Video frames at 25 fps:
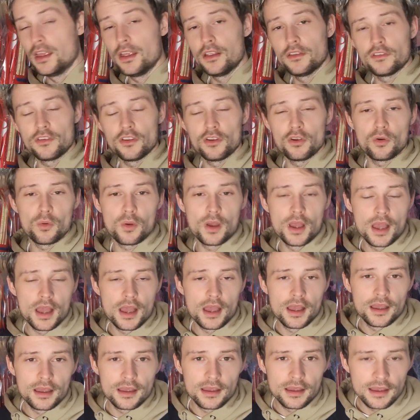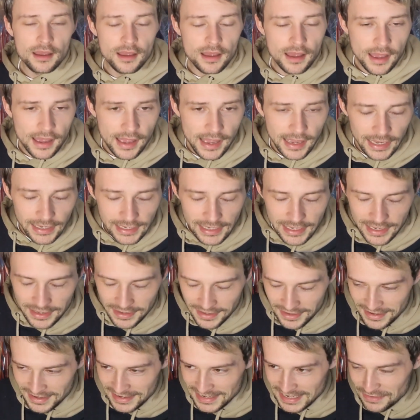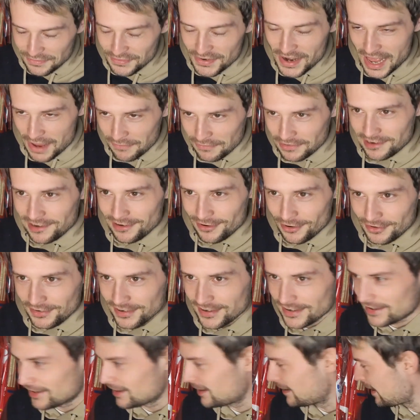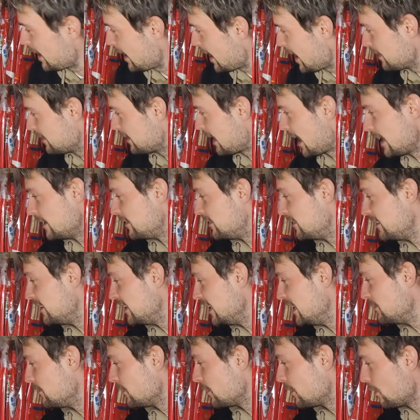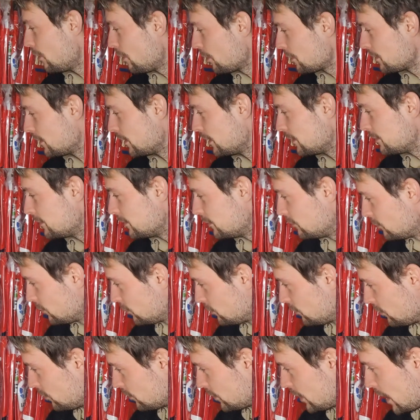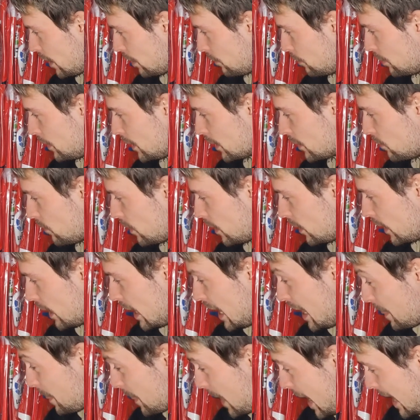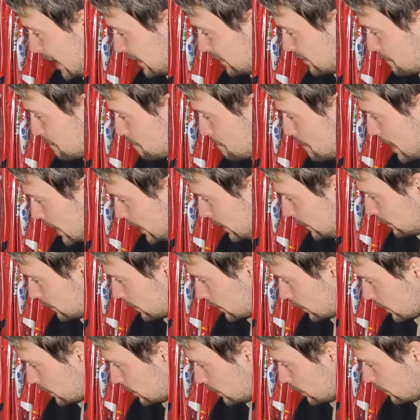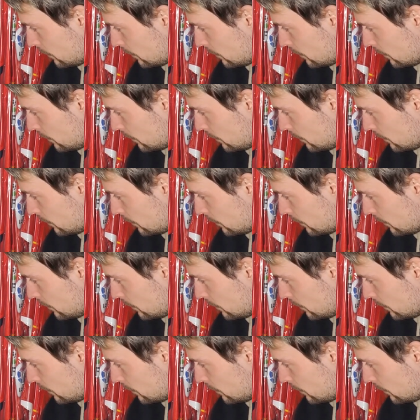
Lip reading: So even having looked at it, I didn't even clock this. It just shows how black and white that is. Amazing.